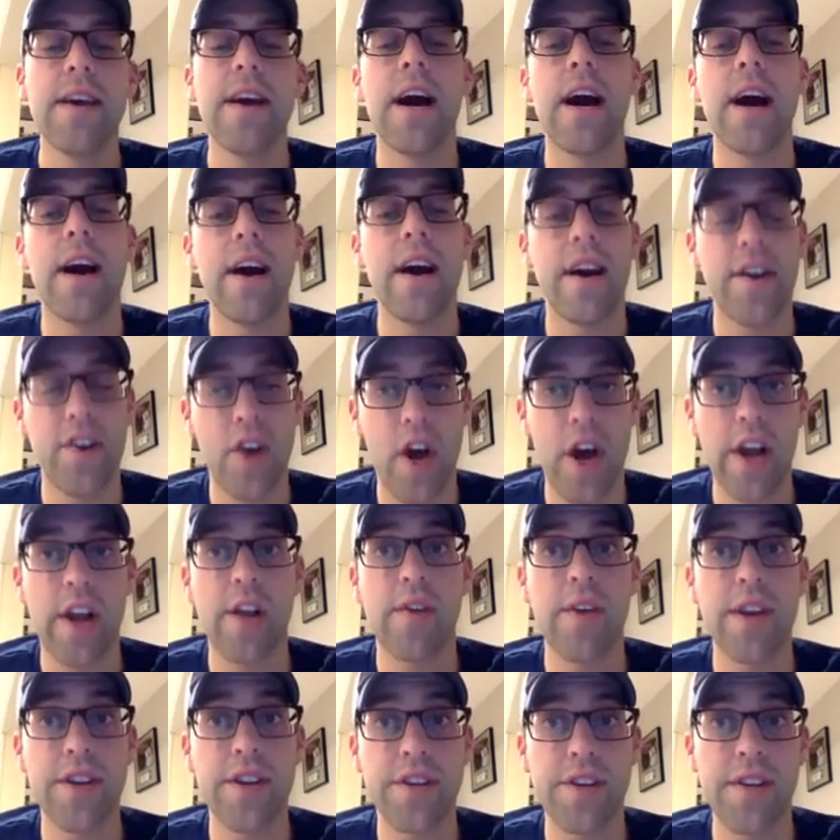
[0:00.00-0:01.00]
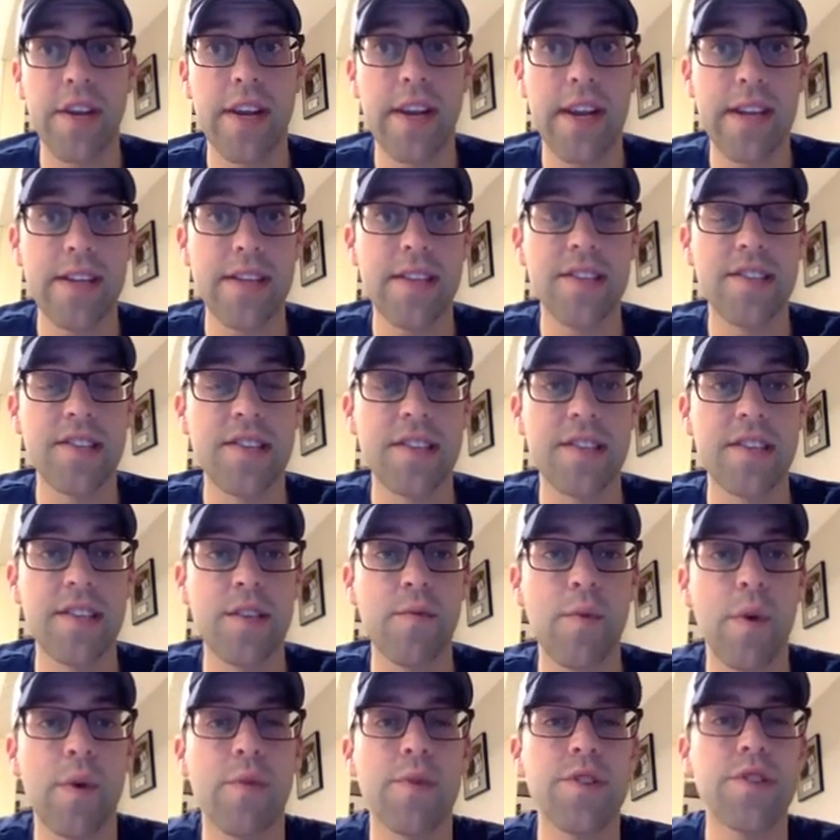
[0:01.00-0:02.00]
inauguration in
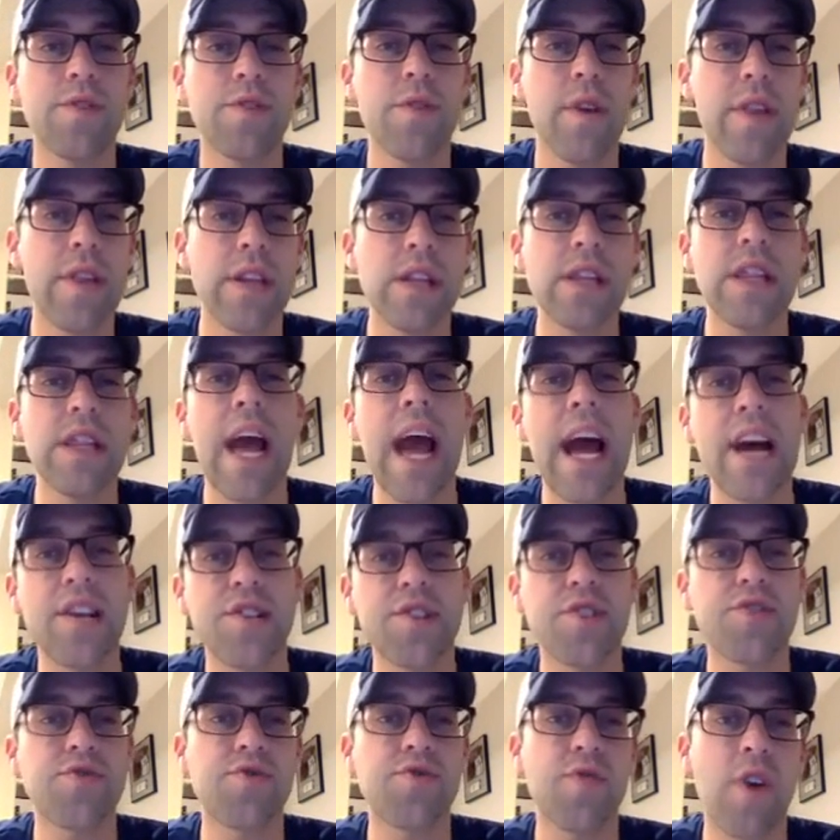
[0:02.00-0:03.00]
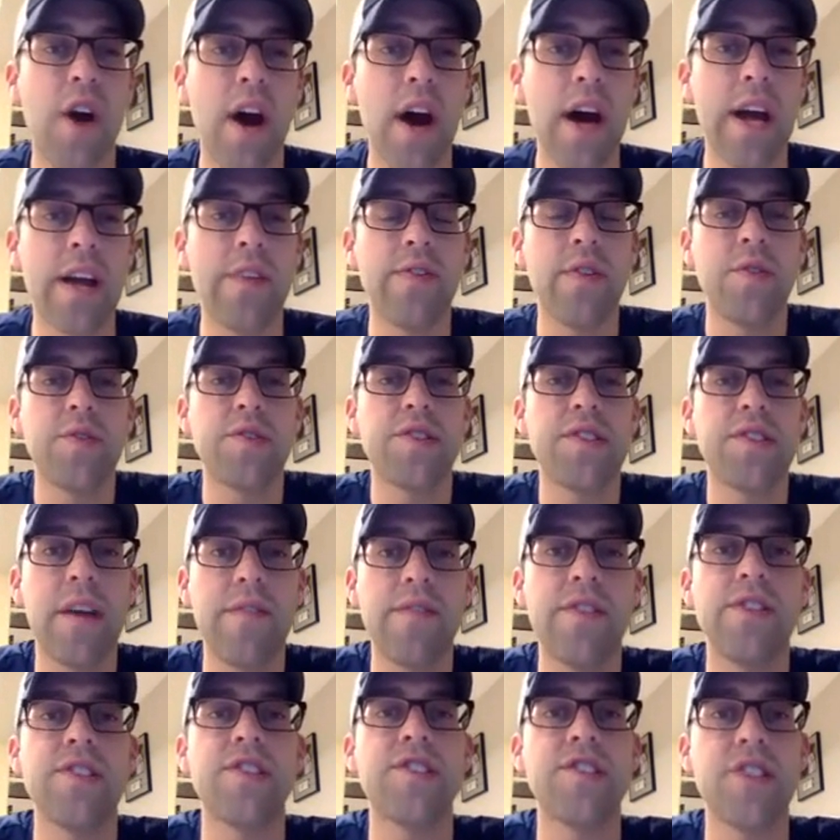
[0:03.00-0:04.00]
1861, was sort of the last straw in those
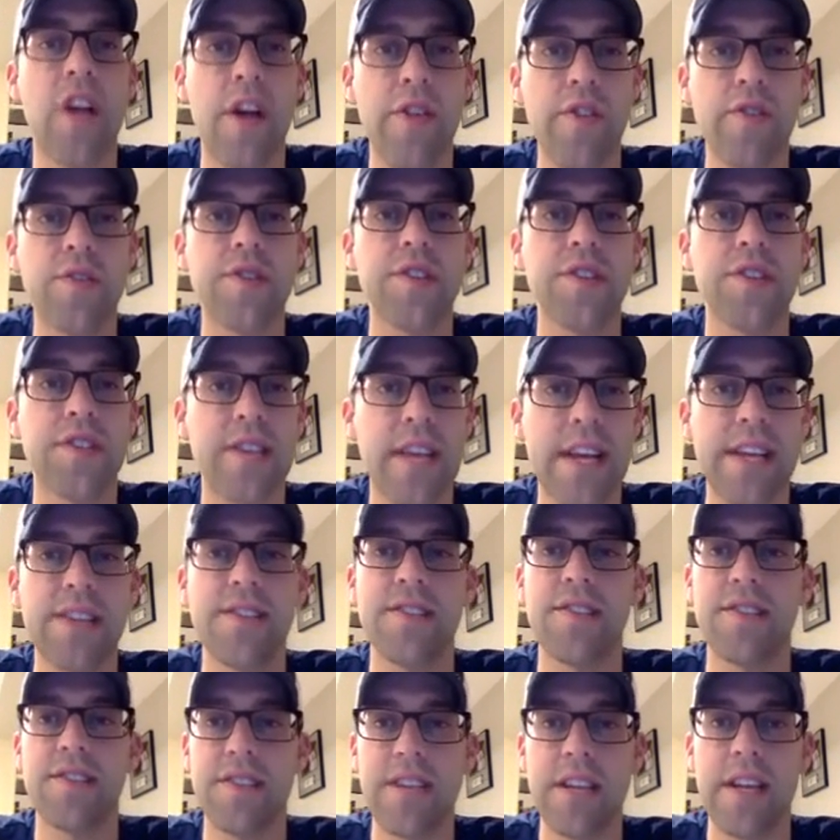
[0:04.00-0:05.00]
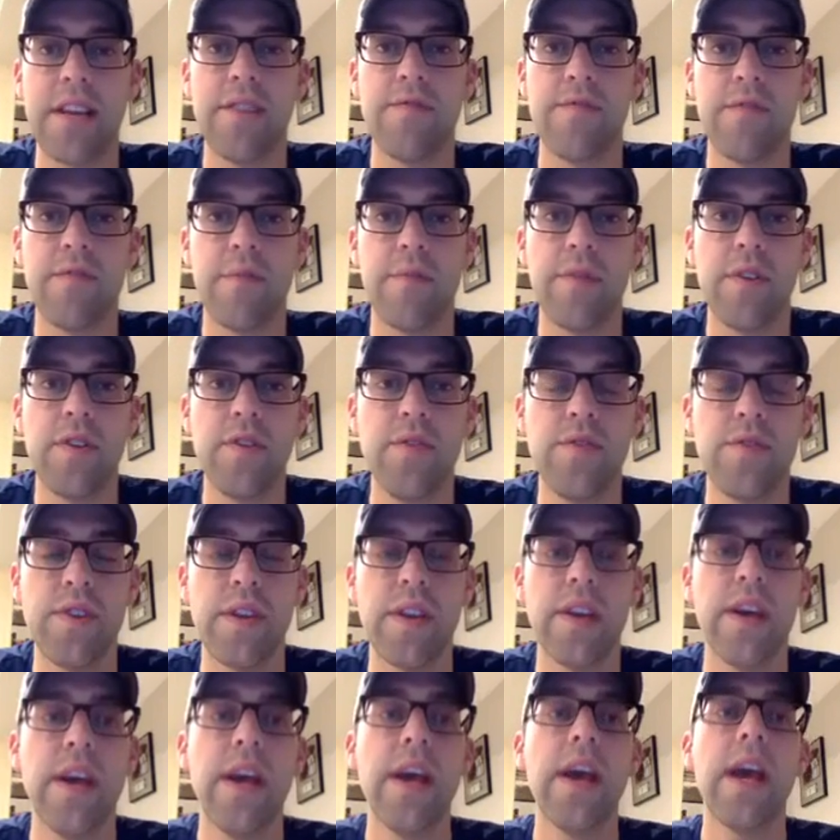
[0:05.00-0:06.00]
7 southern states seceding from the
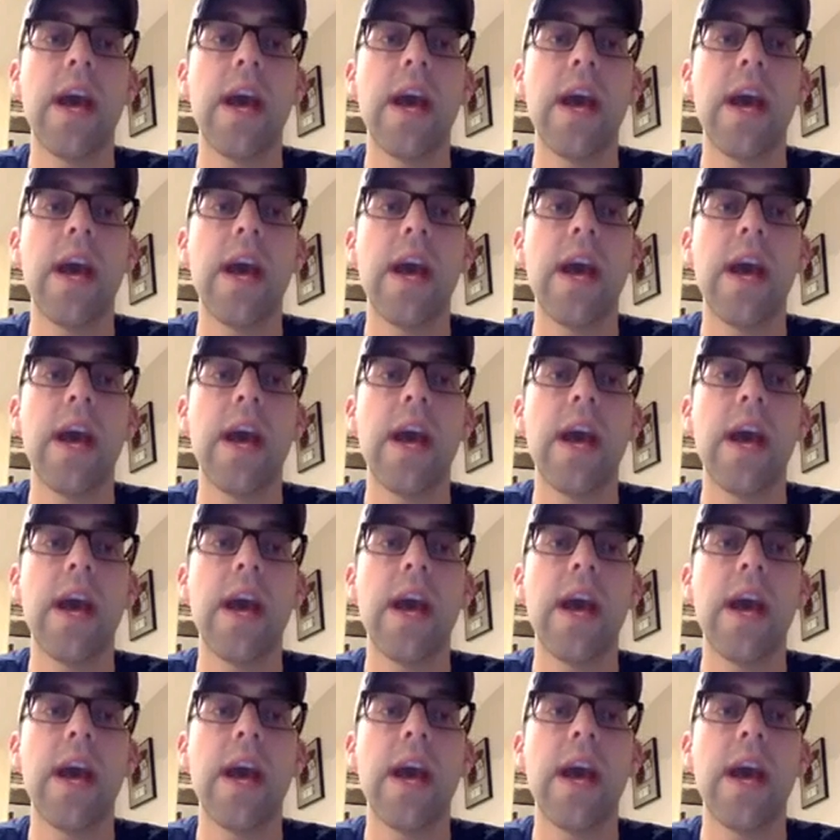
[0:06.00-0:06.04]
Union.